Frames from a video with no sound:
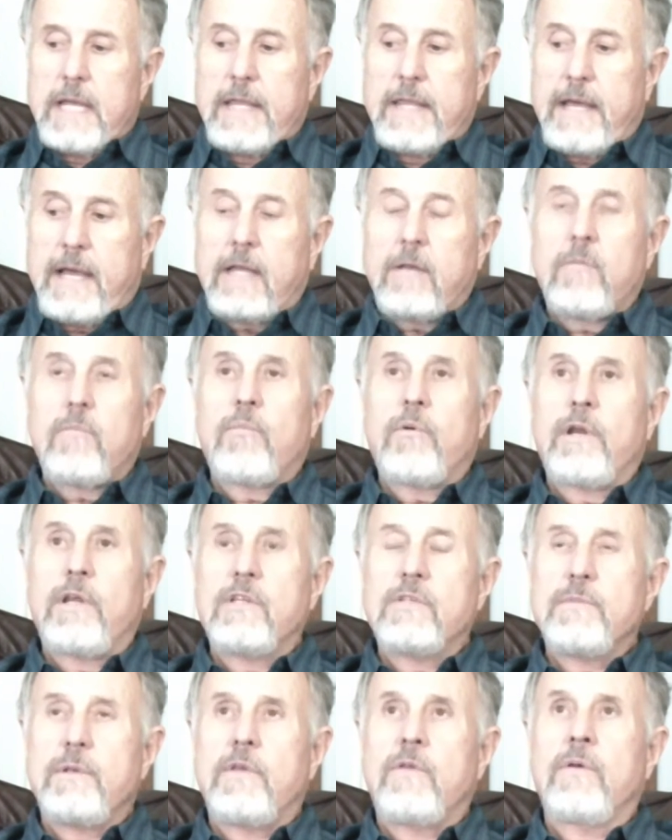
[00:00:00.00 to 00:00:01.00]
And that
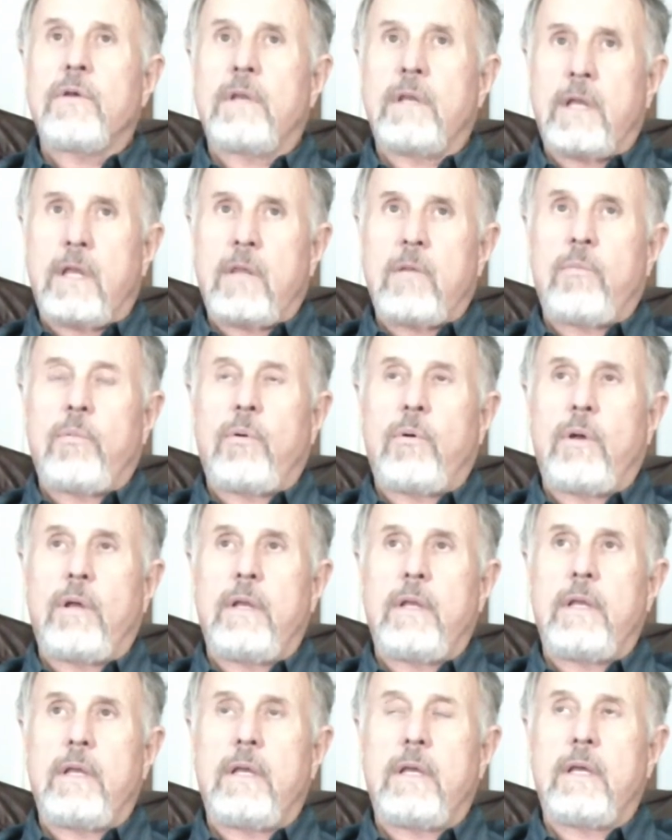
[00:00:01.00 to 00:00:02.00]
brings me to another
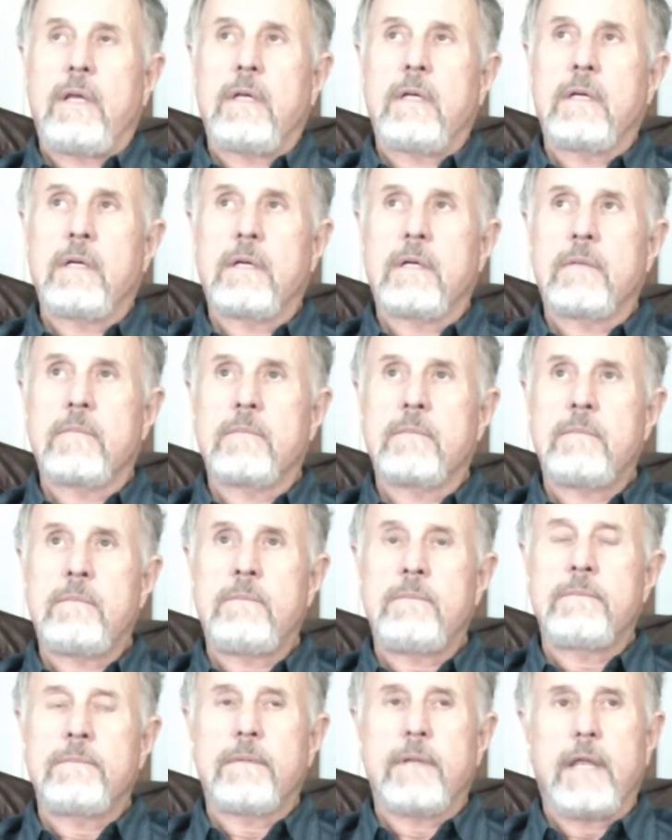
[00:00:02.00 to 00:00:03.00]
point.
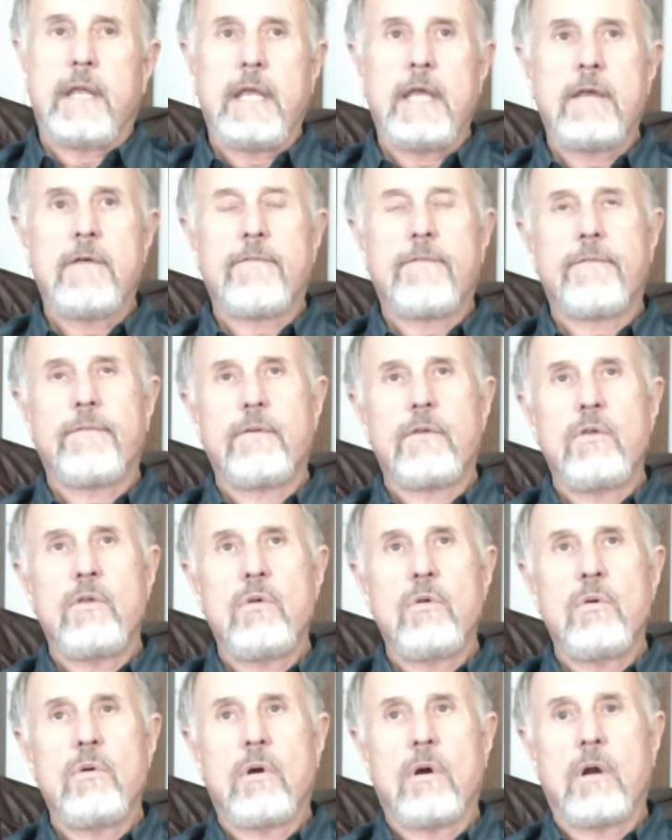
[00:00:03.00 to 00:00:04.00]
If
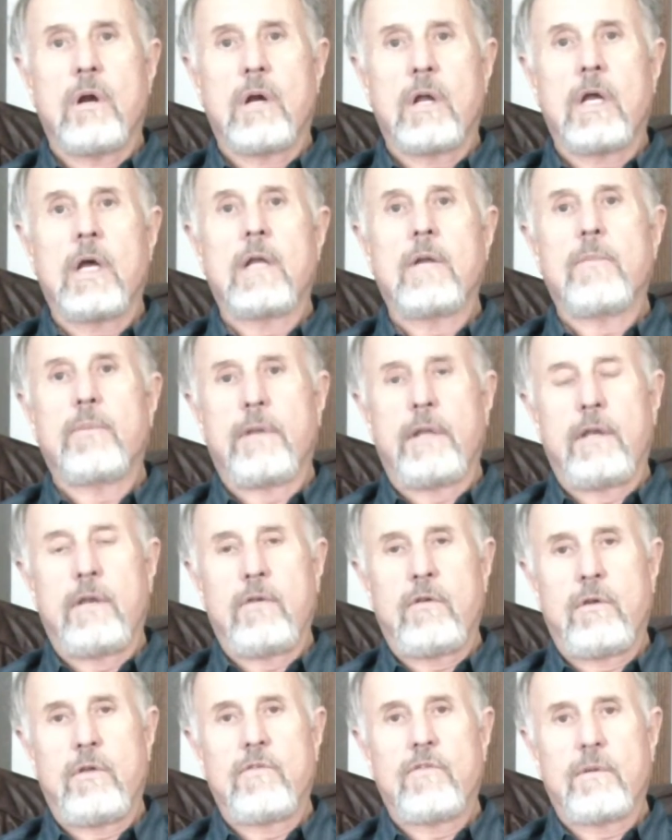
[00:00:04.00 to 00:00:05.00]
you are
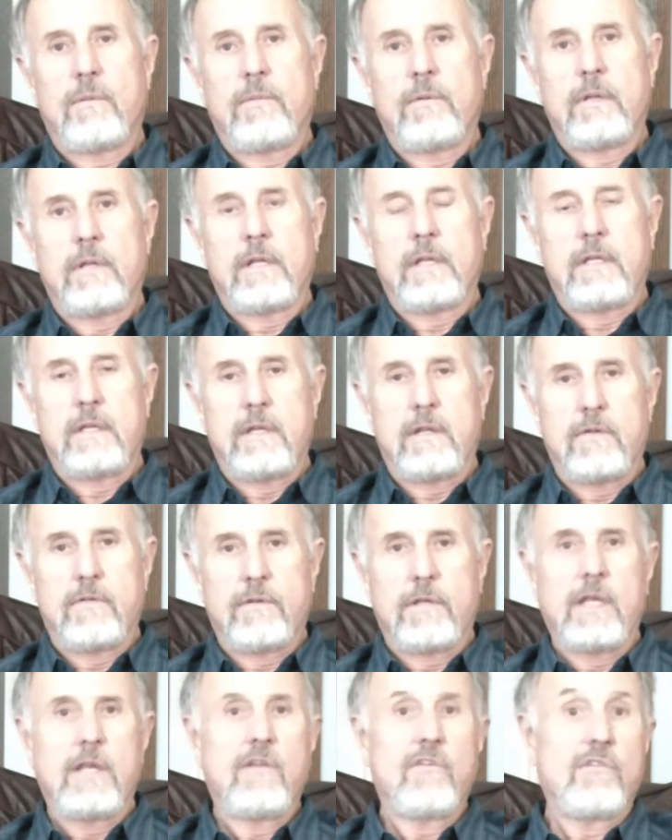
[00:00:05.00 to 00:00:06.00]
contemplating doing something like
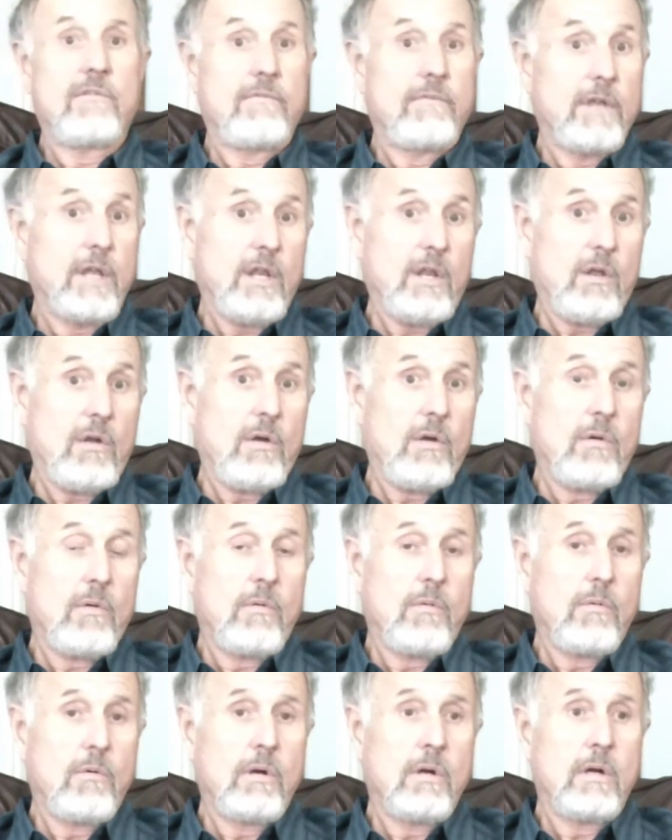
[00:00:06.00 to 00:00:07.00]
this, that is a video
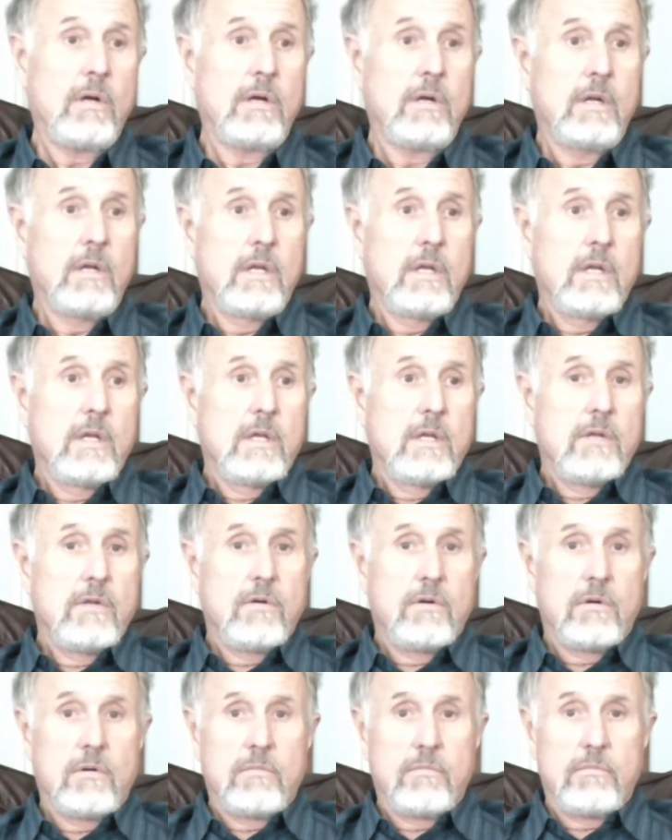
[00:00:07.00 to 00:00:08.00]
where
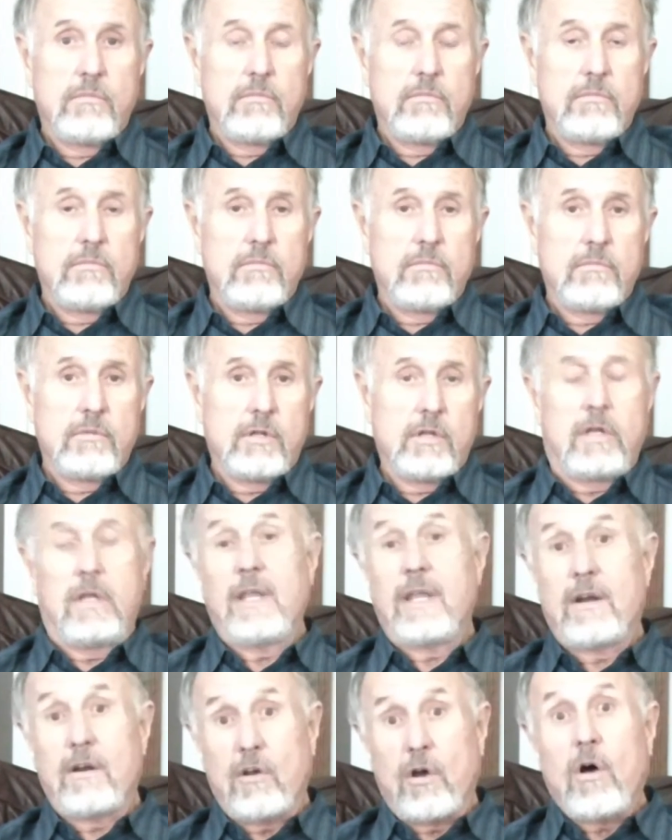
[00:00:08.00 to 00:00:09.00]
you're going to
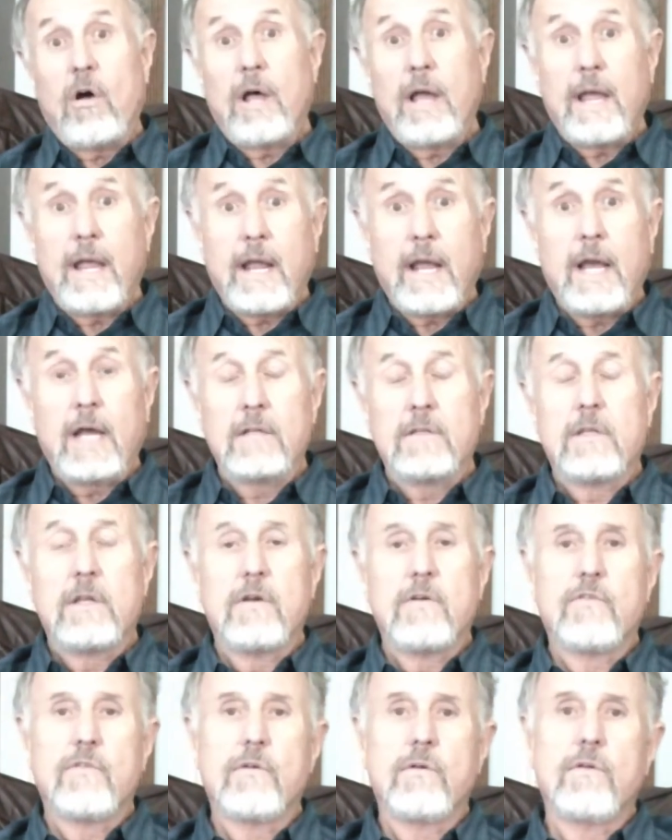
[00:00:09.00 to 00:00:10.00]
let it all hang out
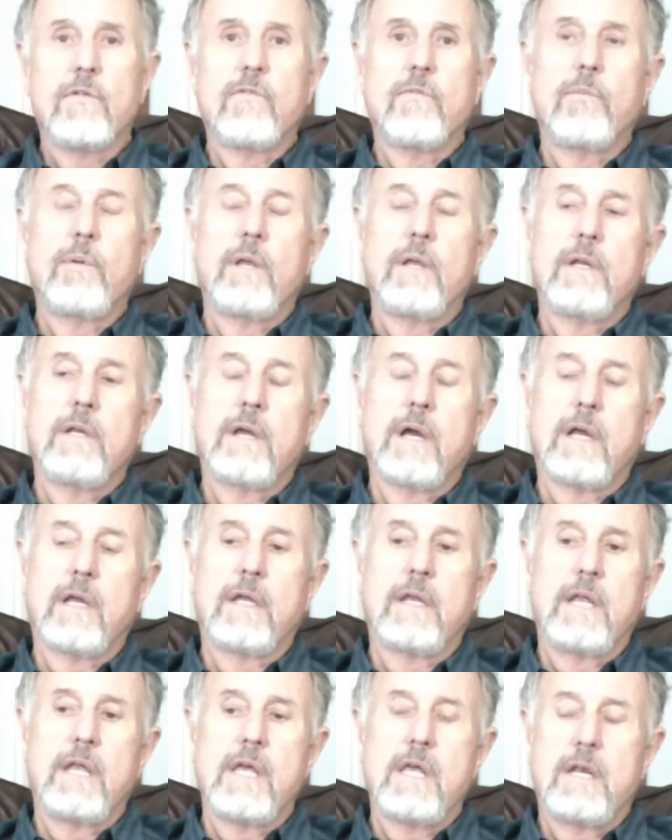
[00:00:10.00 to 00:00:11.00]
there, so to speak, not
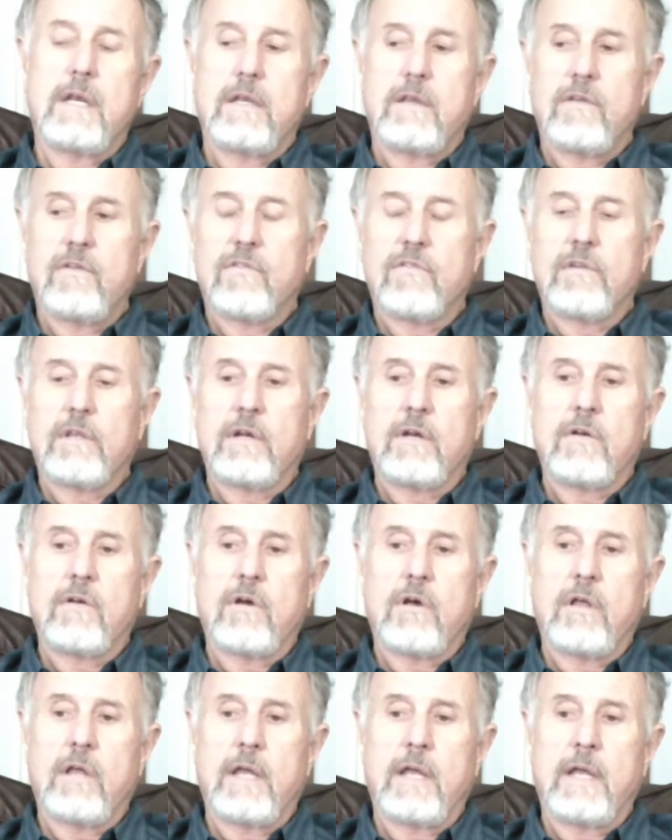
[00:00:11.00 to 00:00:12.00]
going to edit it, just let it
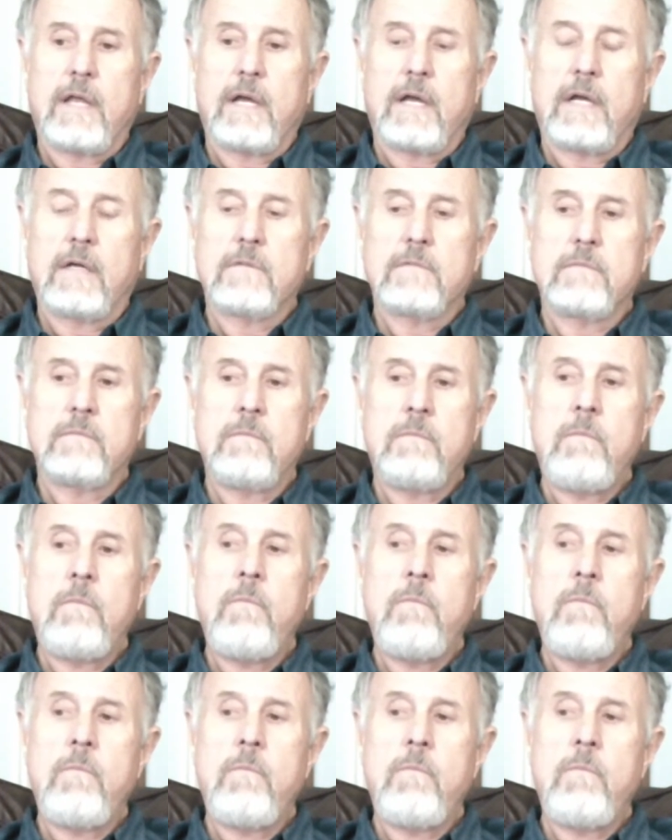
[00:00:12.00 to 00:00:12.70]
all hang out.